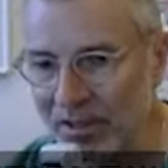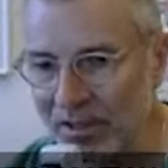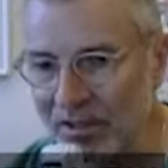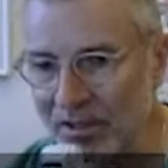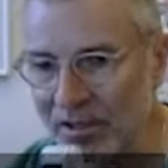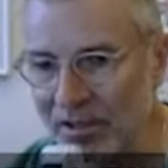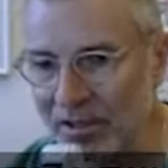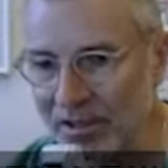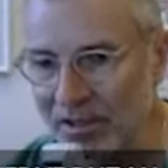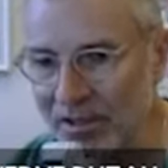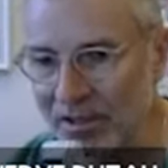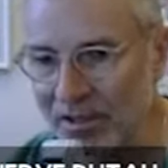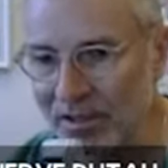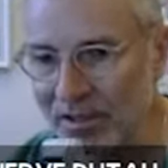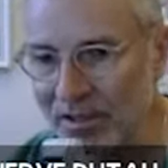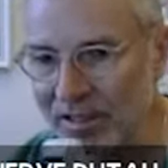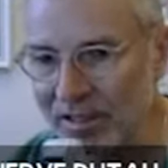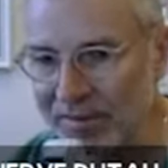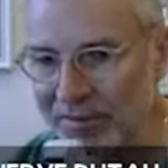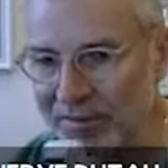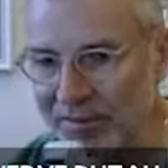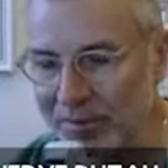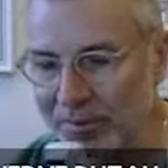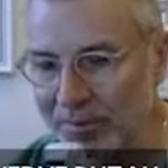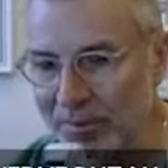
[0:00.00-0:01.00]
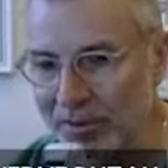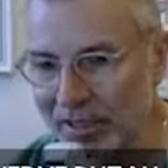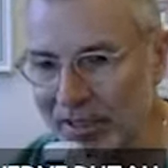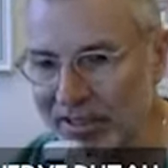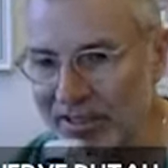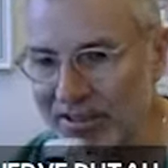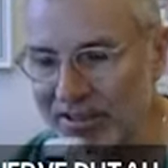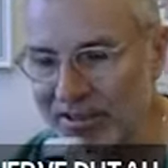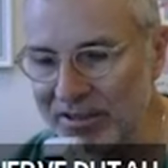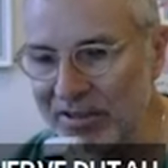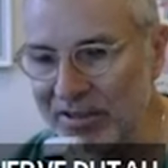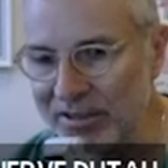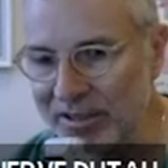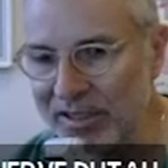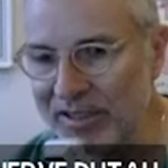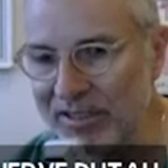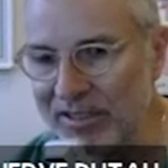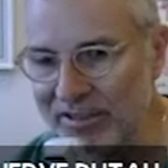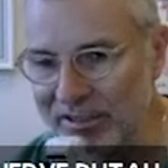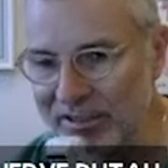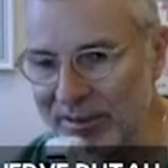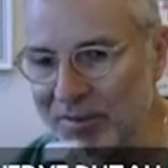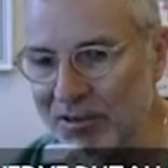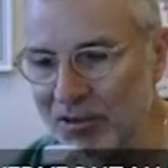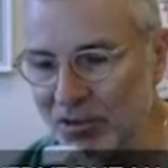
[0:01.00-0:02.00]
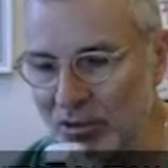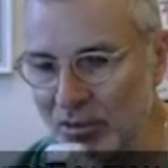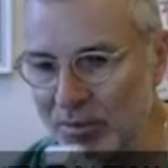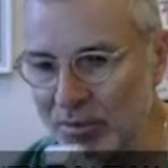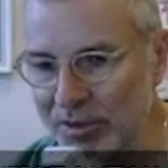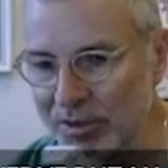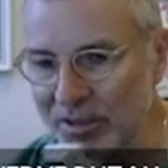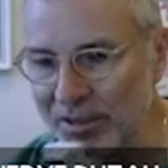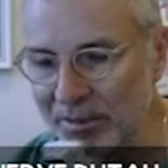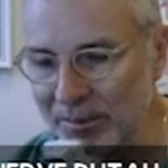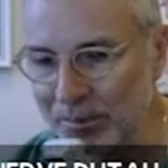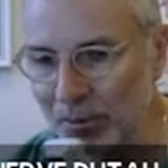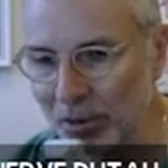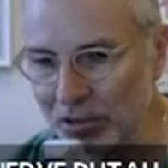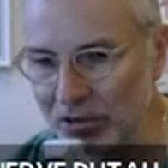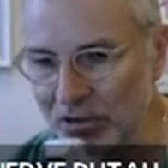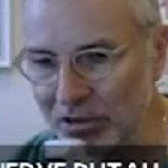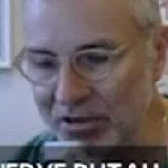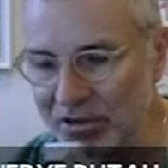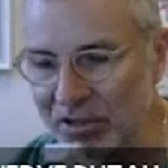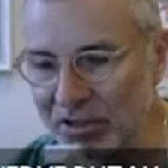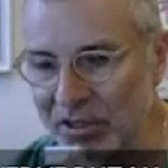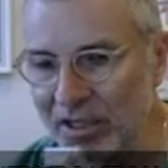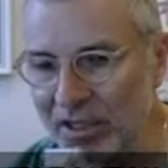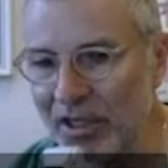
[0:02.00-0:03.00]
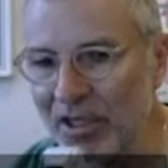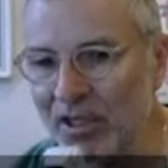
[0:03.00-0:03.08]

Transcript: left in place seems to be important.